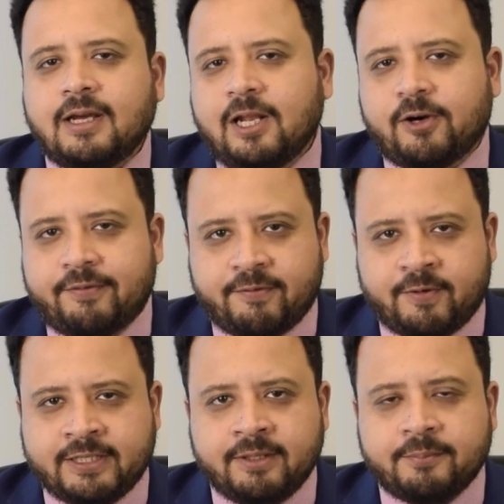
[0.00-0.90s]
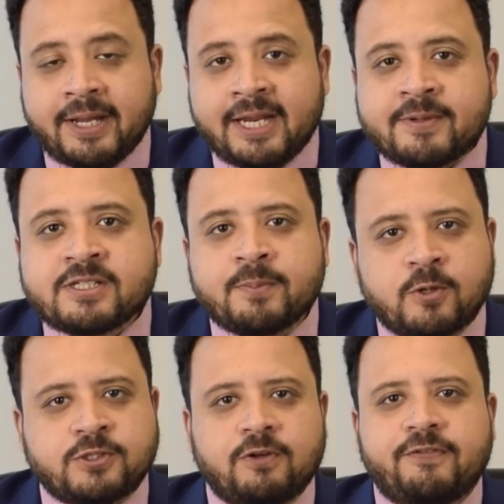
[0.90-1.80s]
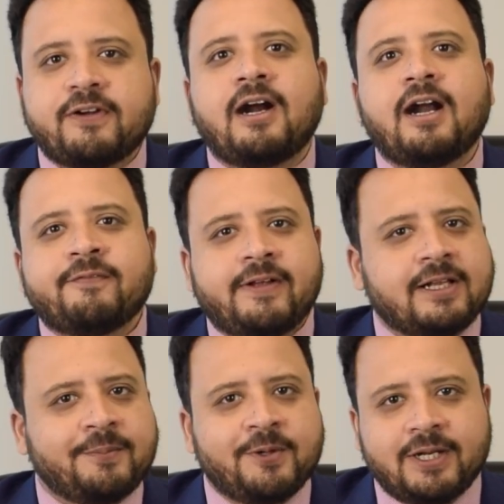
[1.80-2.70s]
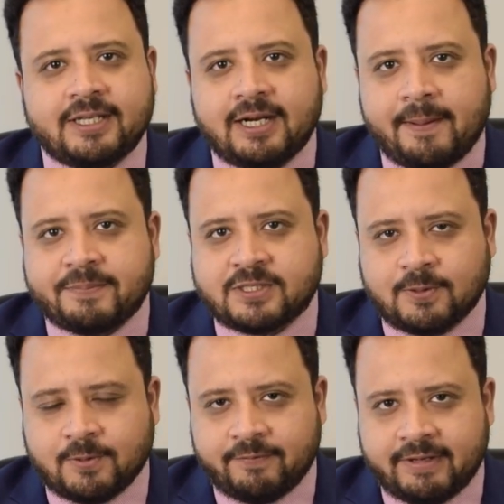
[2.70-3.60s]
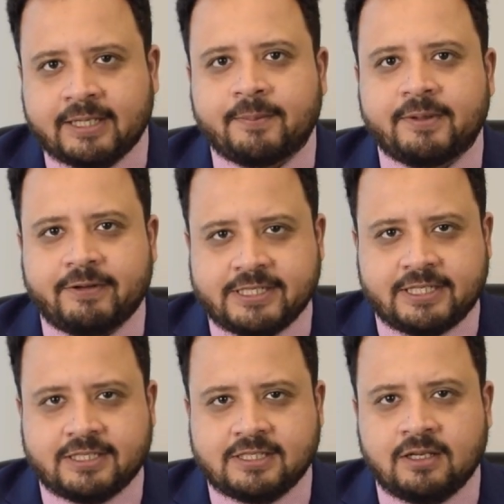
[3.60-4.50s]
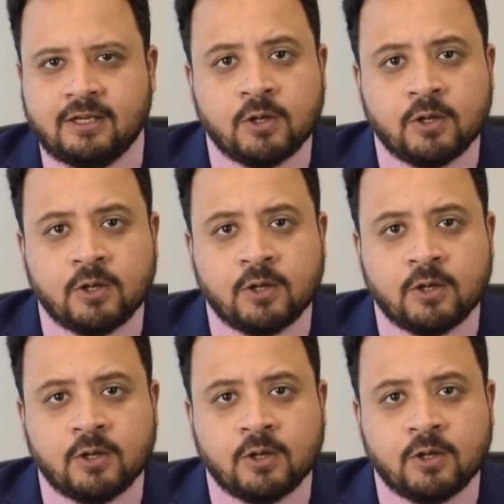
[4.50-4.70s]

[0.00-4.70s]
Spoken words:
Hello, everyone. My name is Mo Zulfiqar, and welcome to another episode of Income Investors.